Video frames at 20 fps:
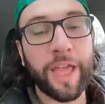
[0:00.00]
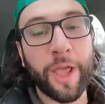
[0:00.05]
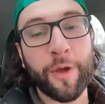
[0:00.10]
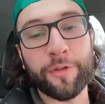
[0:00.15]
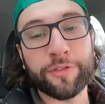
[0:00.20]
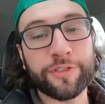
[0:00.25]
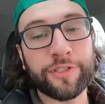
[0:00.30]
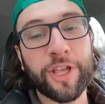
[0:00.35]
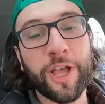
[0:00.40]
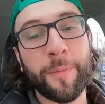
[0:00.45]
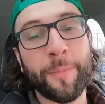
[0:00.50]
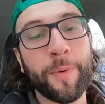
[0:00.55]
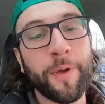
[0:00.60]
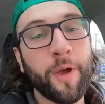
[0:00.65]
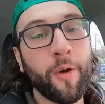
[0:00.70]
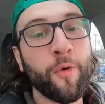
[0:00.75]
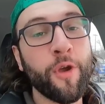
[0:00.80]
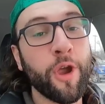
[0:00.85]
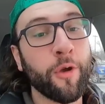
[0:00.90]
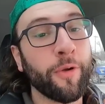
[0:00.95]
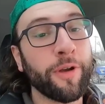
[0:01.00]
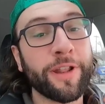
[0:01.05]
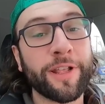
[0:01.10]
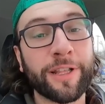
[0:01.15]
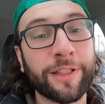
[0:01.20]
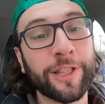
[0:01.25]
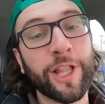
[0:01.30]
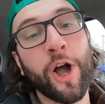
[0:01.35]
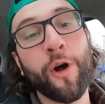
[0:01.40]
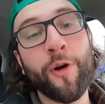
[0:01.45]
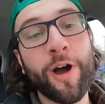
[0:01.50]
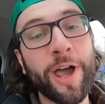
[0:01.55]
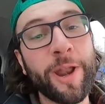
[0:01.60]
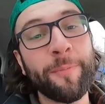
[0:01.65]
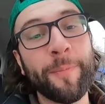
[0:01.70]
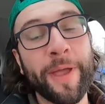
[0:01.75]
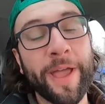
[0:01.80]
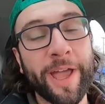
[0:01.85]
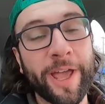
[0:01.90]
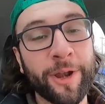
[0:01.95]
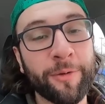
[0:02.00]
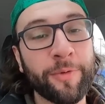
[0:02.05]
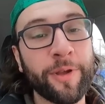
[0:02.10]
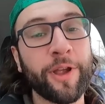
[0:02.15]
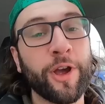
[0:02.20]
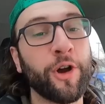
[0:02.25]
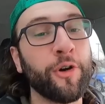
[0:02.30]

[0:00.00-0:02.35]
Hey, what's up? We are running low on battery,